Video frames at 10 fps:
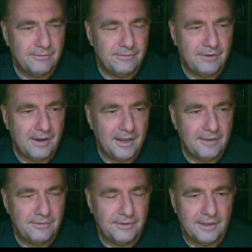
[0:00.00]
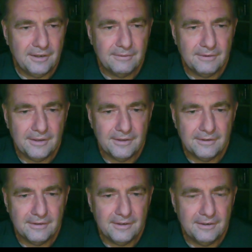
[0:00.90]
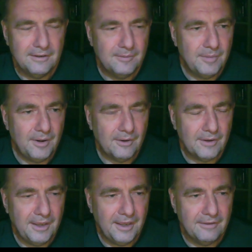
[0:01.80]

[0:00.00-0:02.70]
f5 here rather than blocking